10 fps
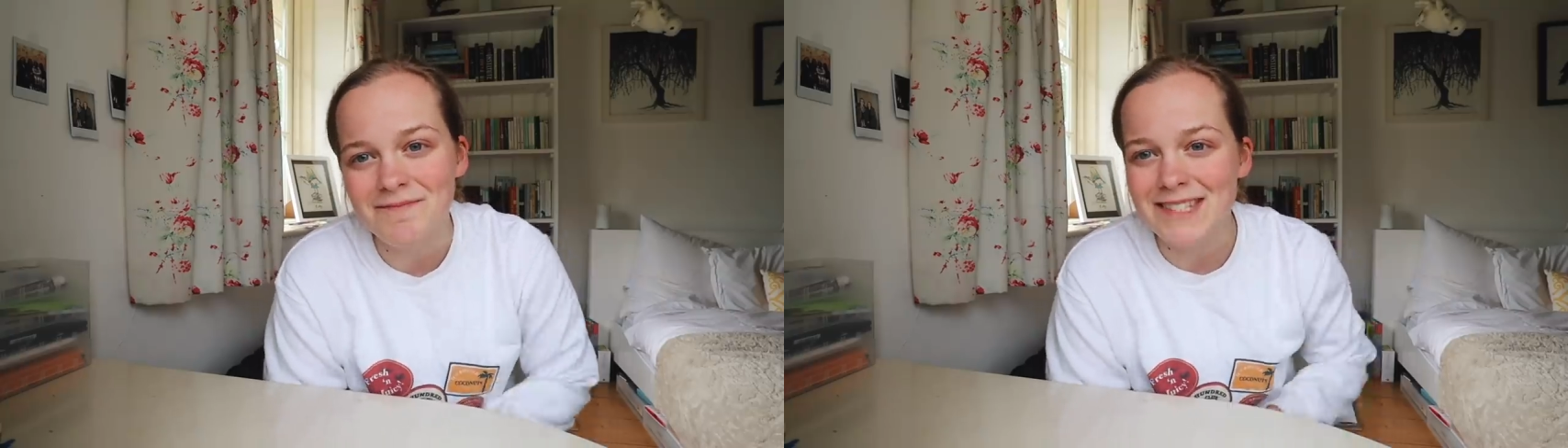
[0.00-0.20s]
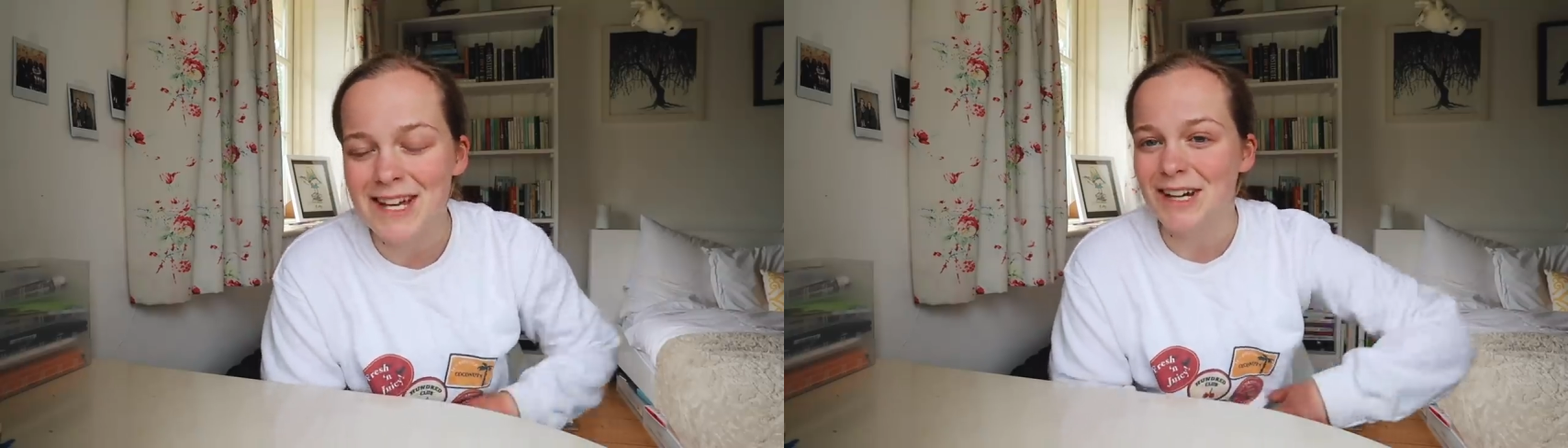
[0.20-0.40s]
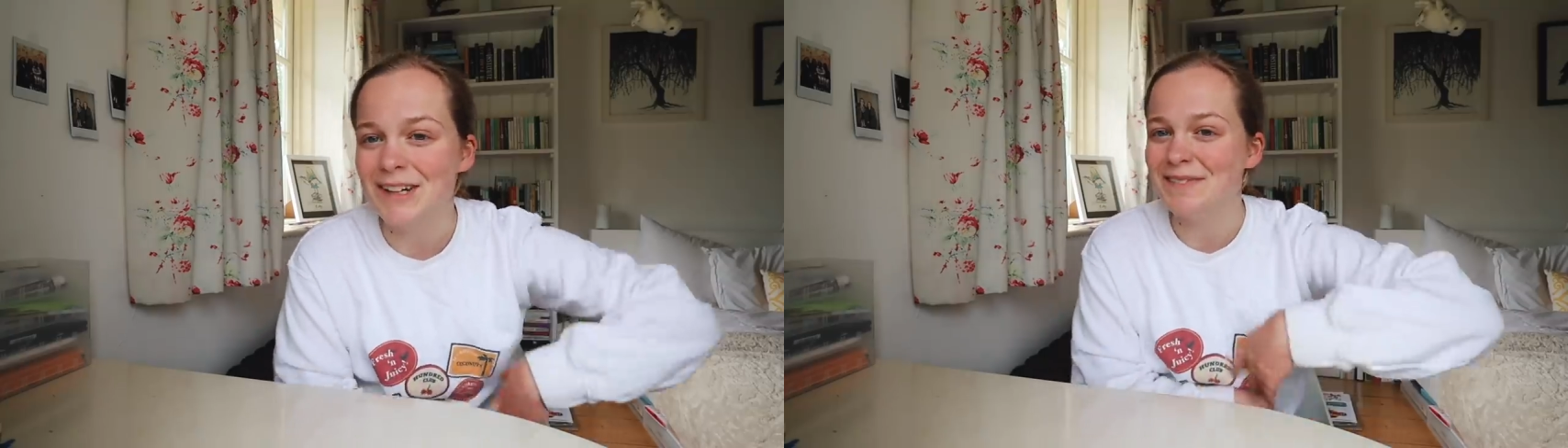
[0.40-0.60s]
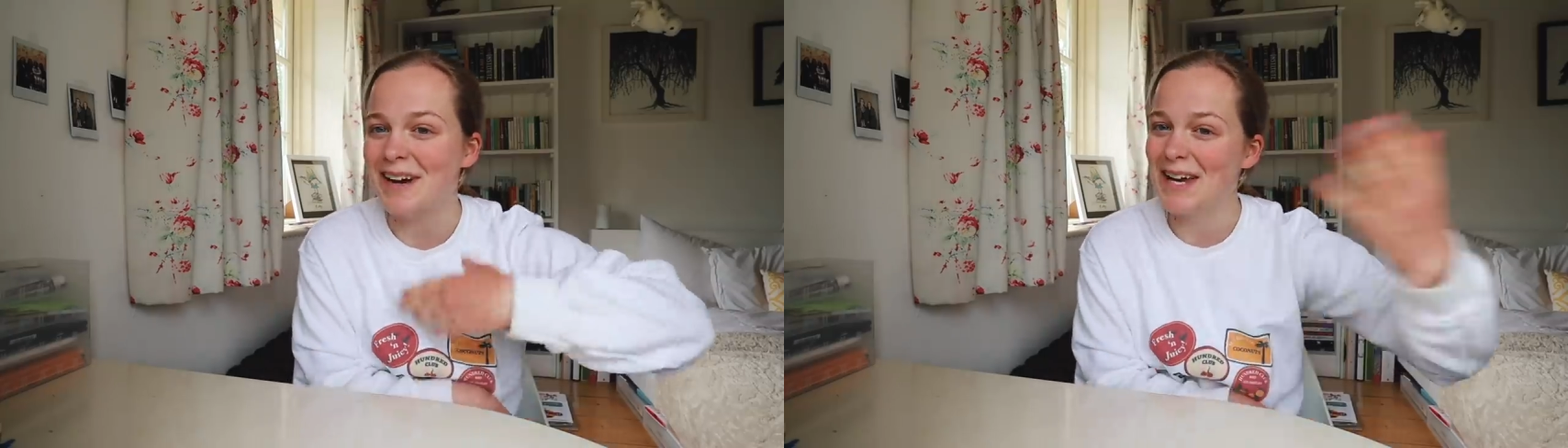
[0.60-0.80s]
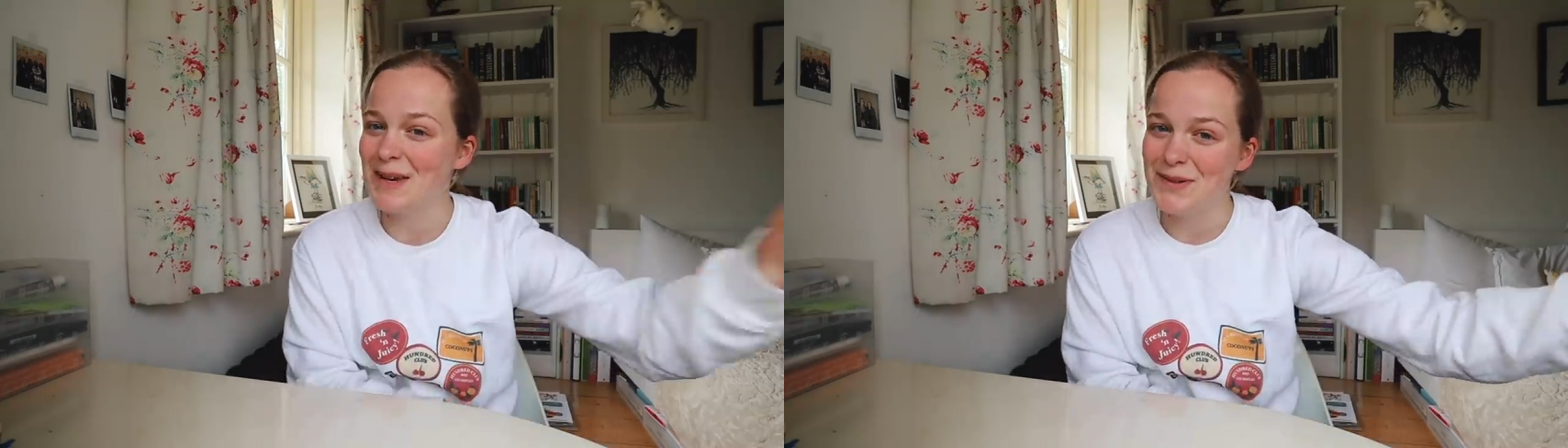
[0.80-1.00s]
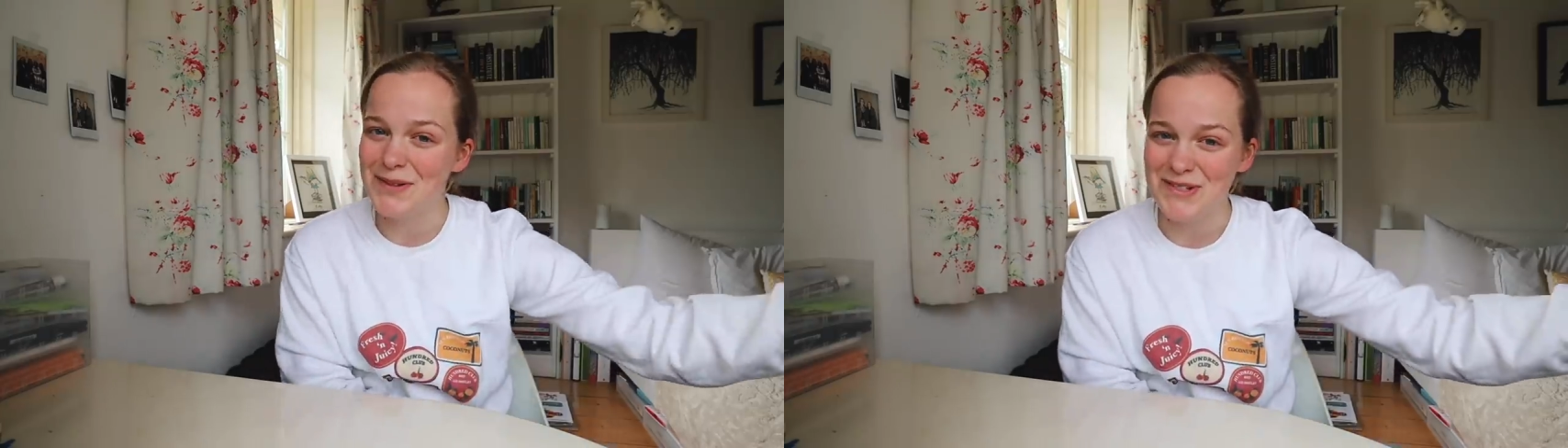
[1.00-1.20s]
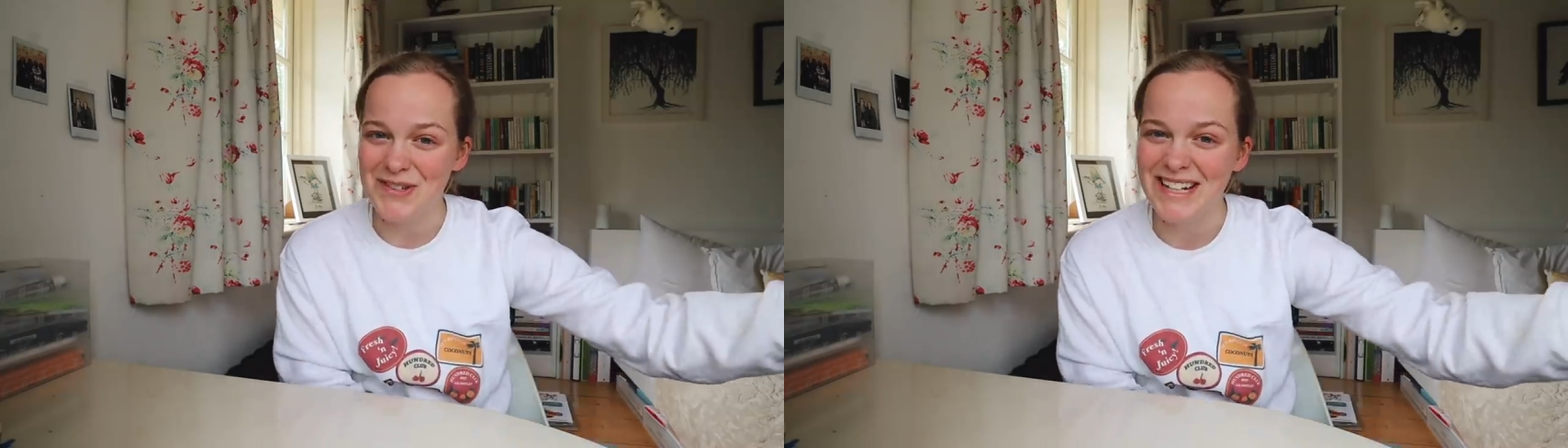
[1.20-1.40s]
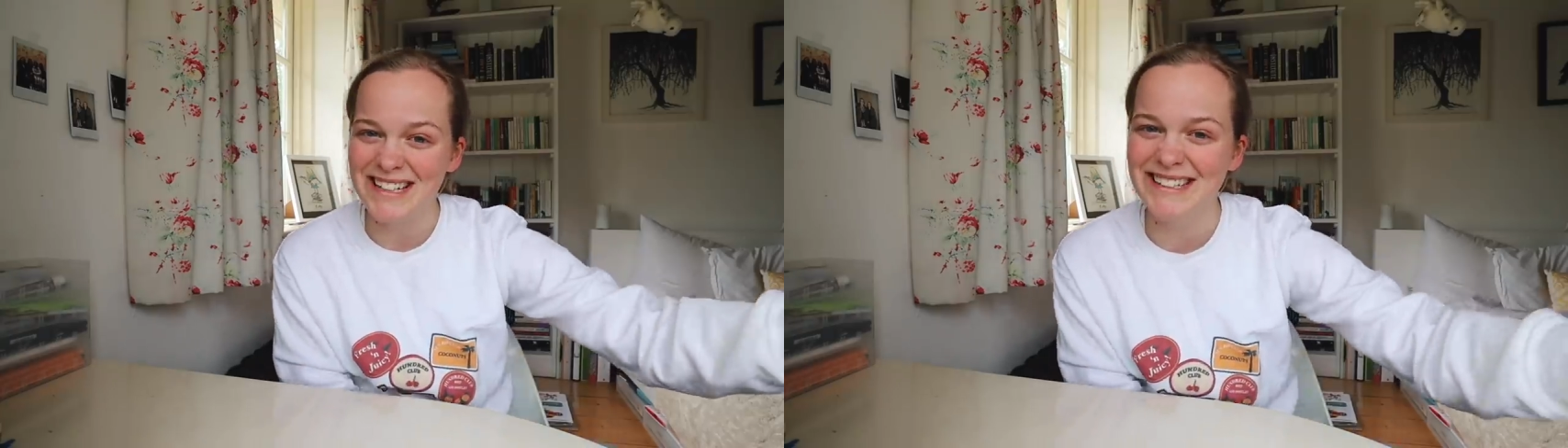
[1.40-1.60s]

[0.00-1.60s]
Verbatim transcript: So I hope you enjoy.